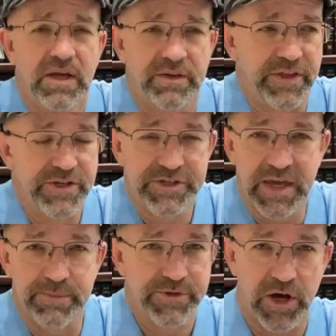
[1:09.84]
They just
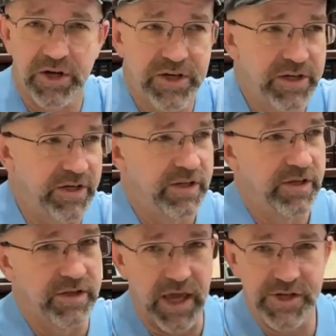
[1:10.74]
kept talking and
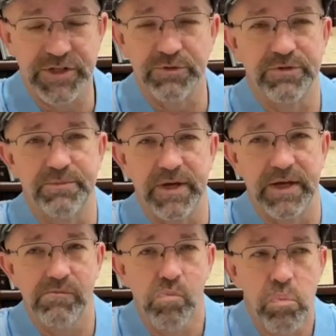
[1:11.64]
engaging with
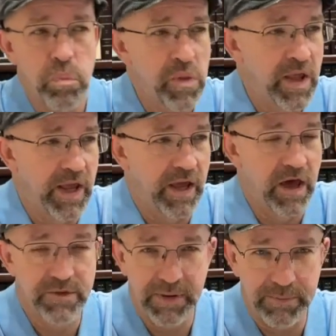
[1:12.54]
me.
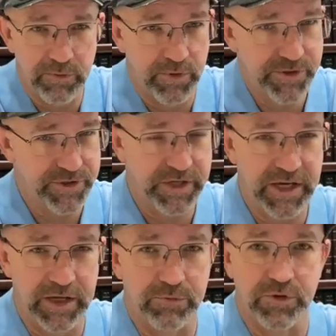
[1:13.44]
Other people, once
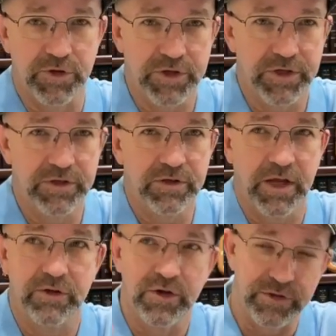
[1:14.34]
again, were looking.
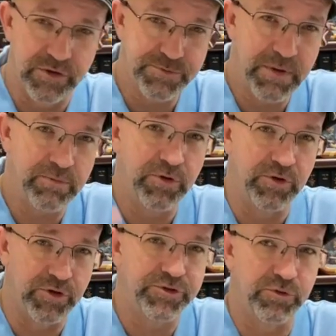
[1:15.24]
Those people who
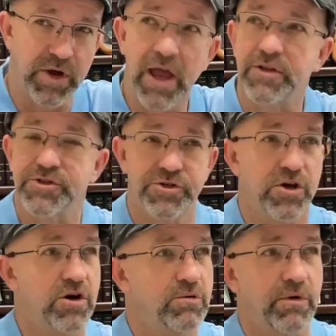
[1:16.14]
looked around
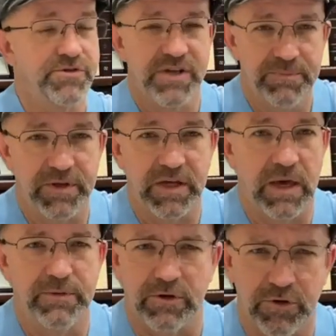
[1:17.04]
saw something
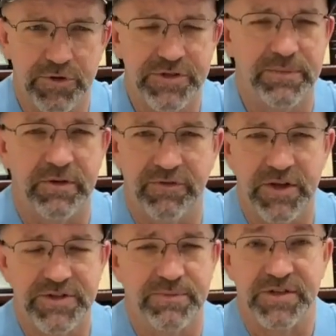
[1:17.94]
coming or heard something,
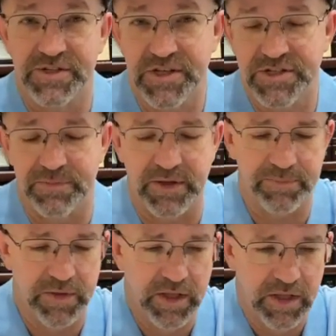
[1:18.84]
felt something, sensed something,
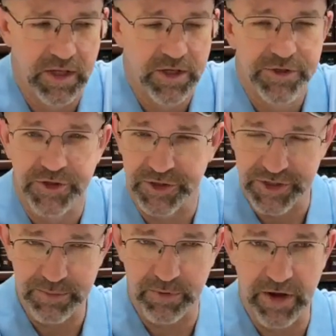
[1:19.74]
took a
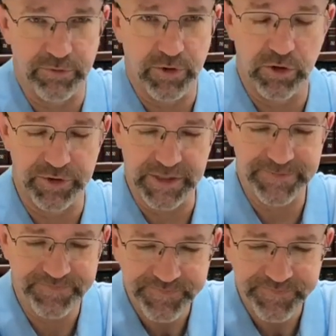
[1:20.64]
deep breath and were holding them.